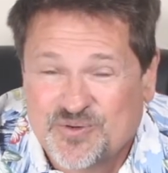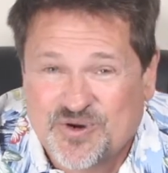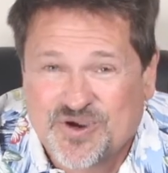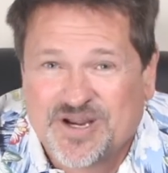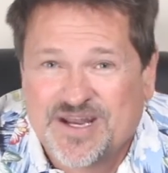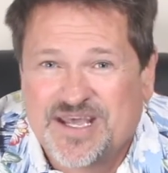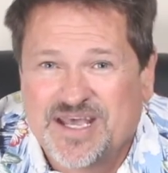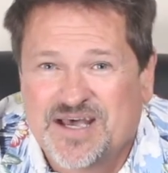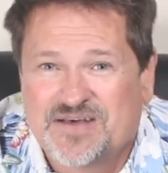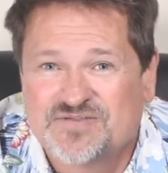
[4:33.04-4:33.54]
We're
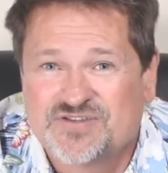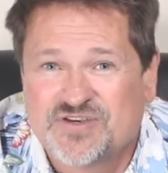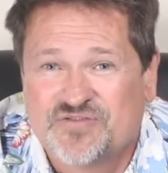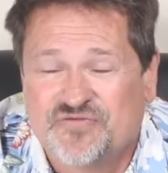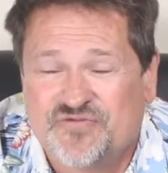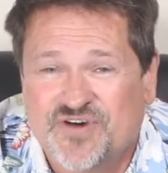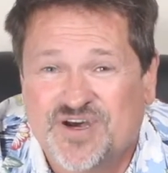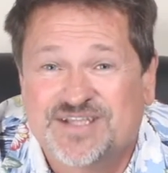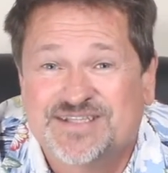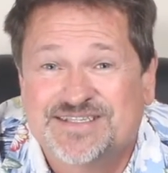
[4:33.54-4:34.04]
going to have
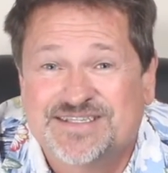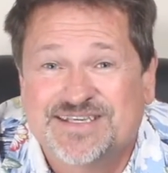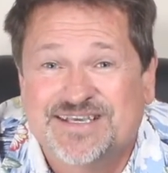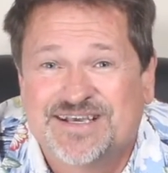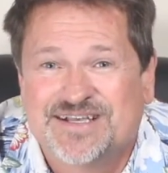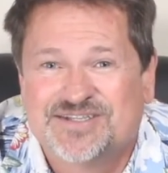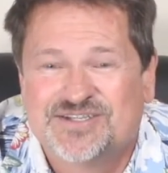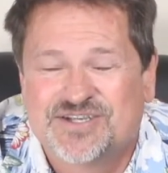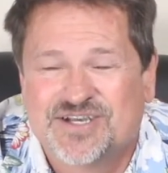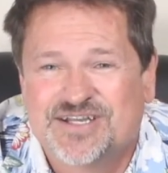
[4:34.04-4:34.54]
some fun.
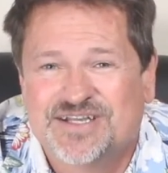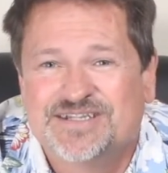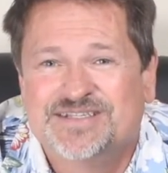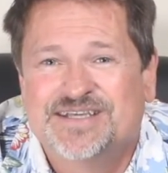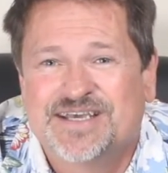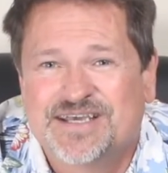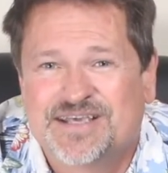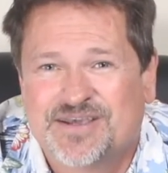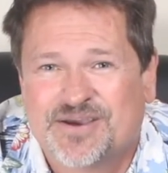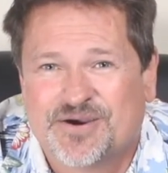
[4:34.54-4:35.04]
See you on Sunday.
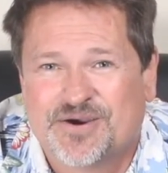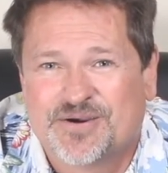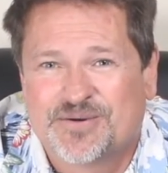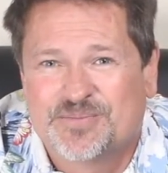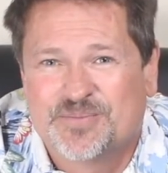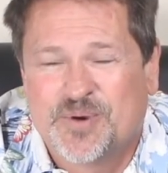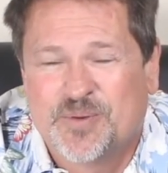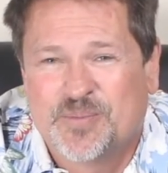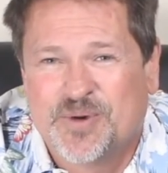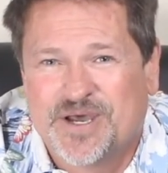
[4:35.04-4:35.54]
Take care.
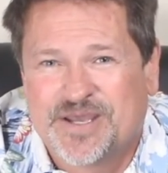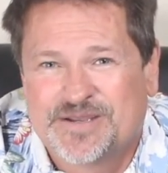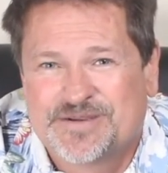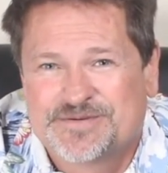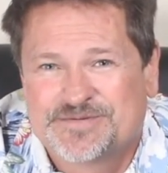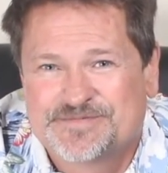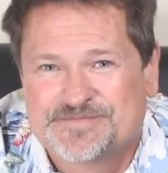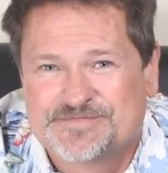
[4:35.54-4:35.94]
Bye-bye.